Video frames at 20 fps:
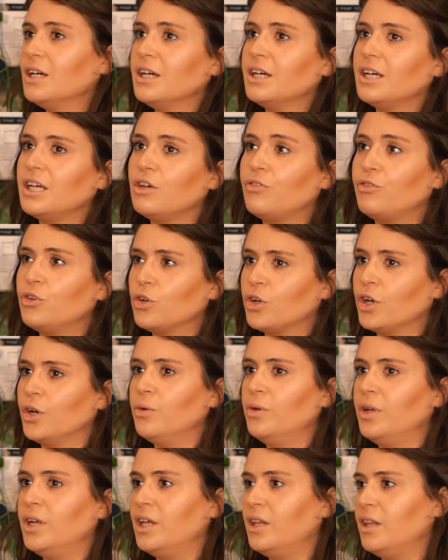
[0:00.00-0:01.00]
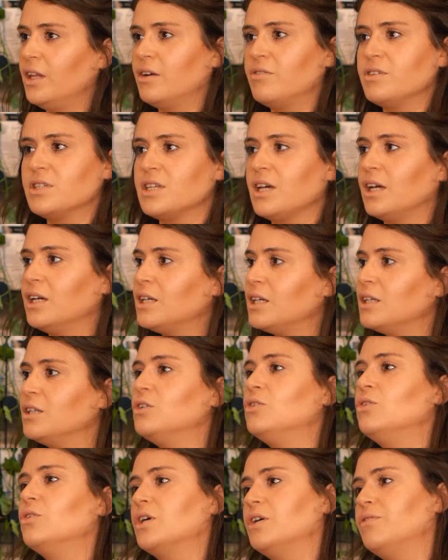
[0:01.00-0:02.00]
If you're going in there and taking and
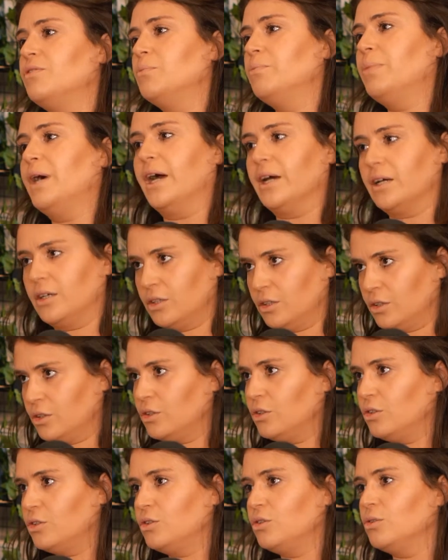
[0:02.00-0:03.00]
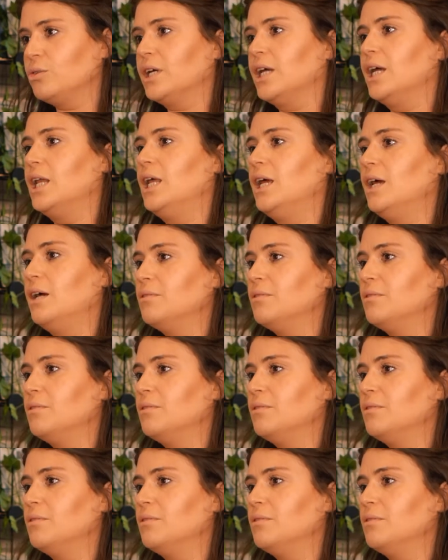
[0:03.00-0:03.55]
not giving back, you'll kill it.